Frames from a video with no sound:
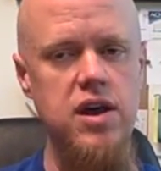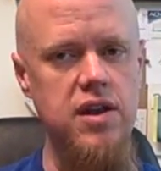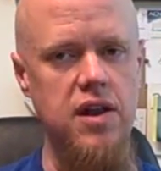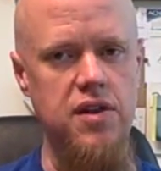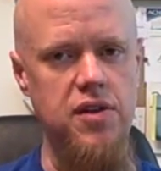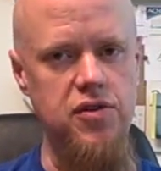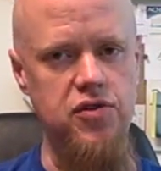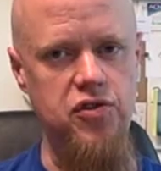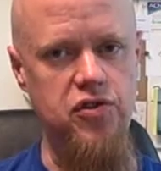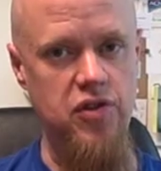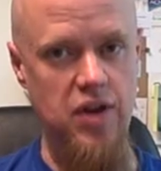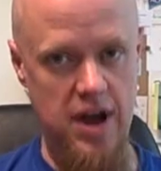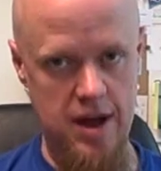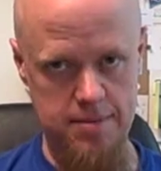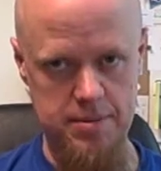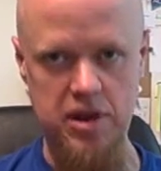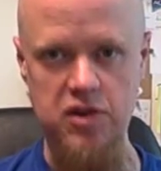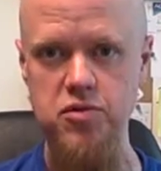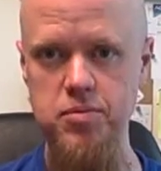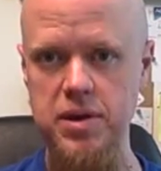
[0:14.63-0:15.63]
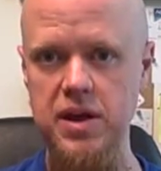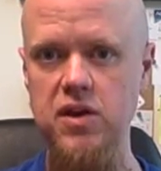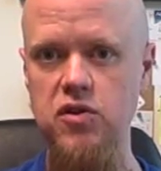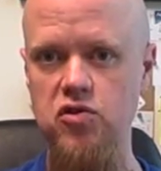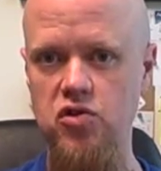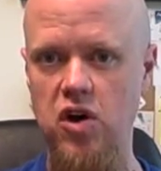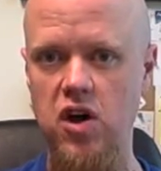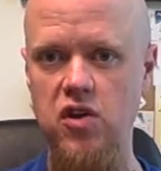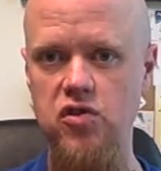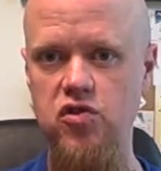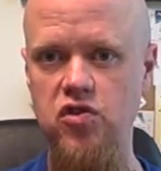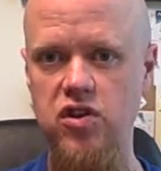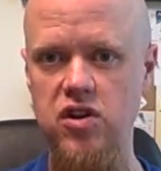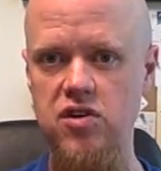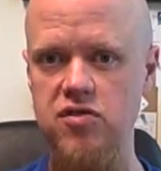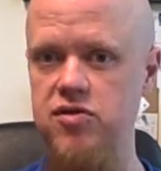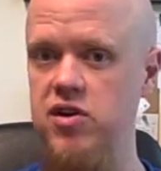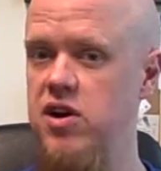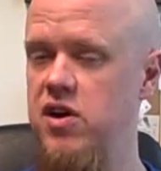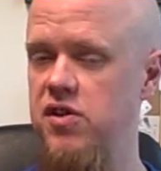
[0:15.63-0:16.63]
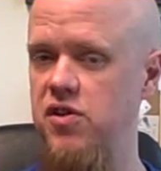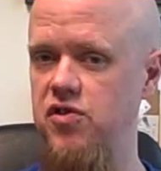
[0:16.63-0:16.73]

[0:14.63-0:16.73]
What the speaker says: Now, this is not meant to be exhaustive.